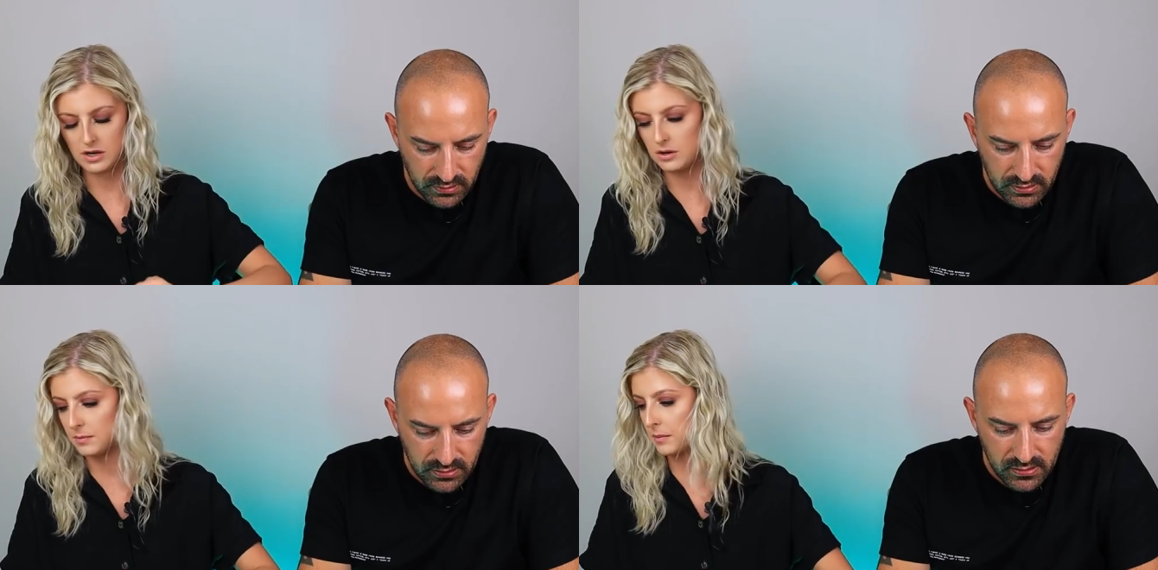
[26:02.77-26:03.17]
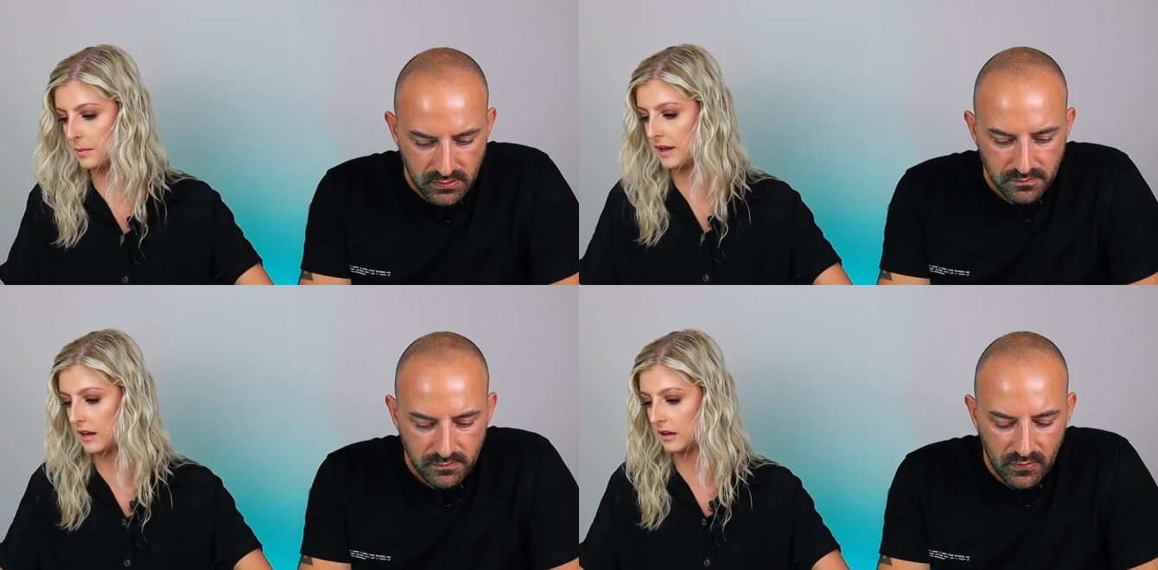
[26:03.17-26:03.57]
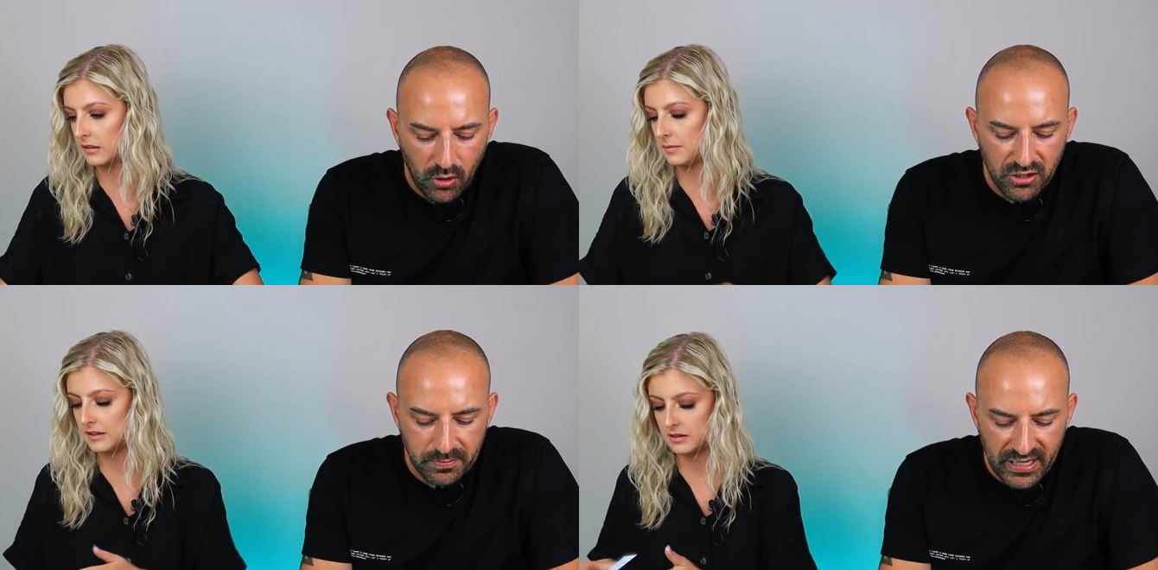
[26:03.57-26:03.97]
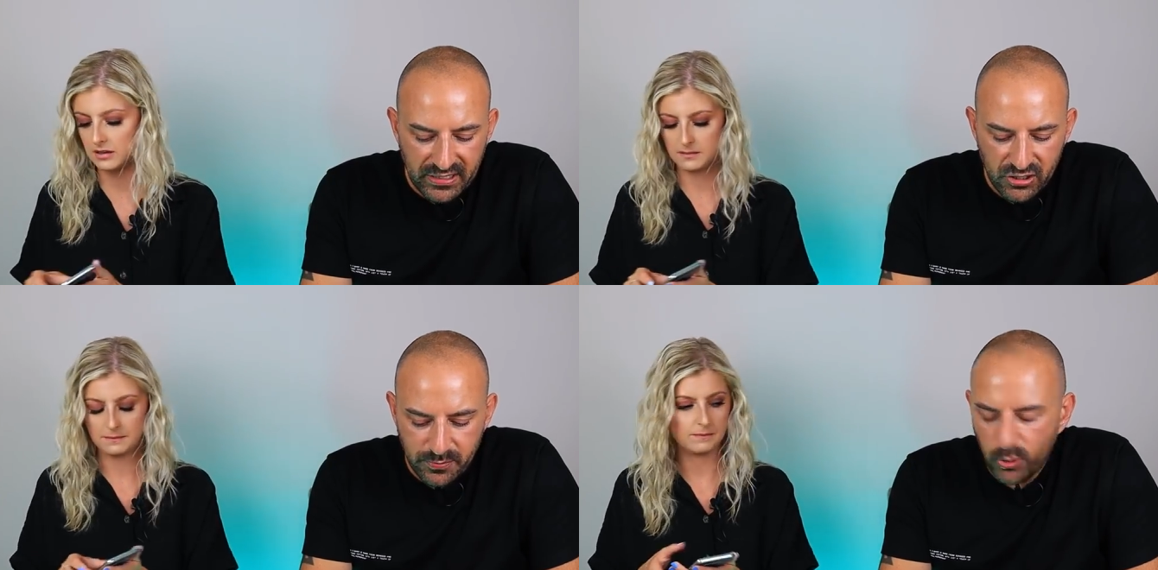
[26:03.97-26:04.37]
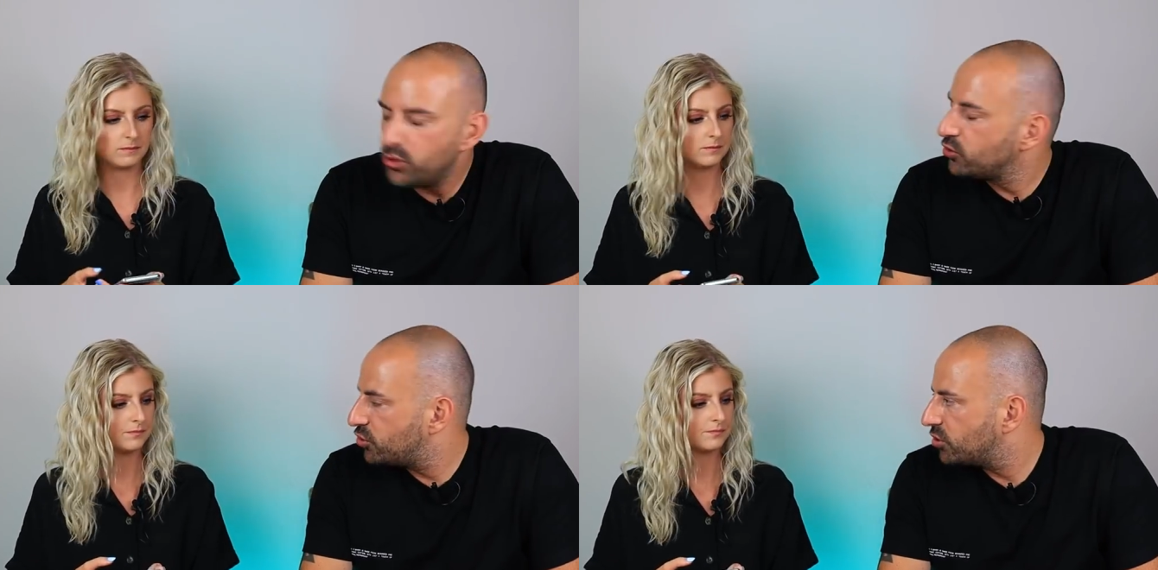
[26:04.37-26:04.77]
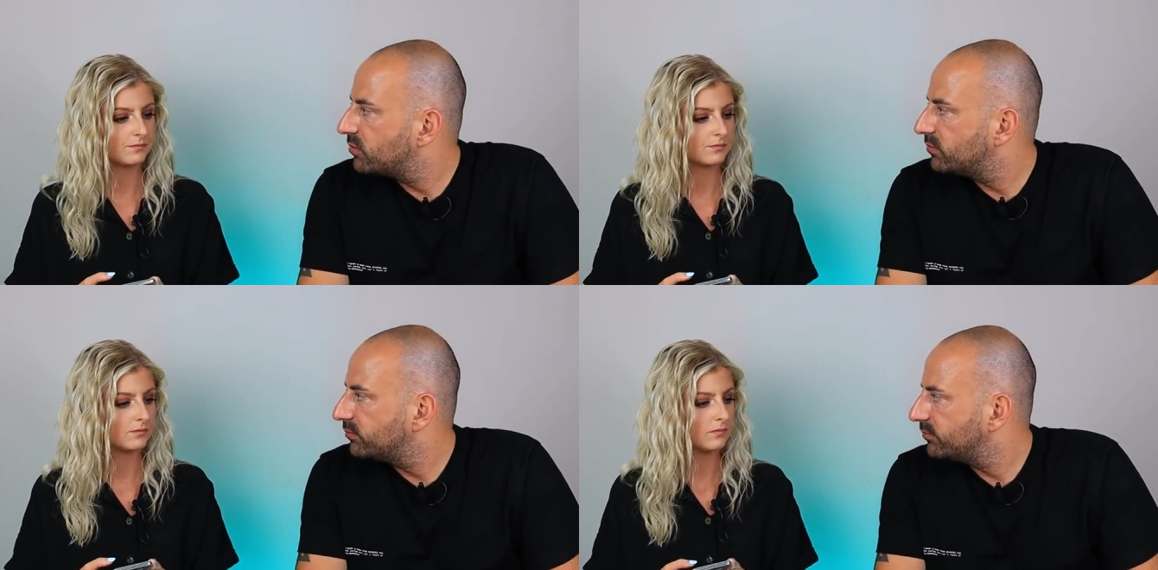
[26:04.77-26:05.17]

Speaker 1: You want to know what people pick?
Speaker 2: Oh, there's Planter's Punch.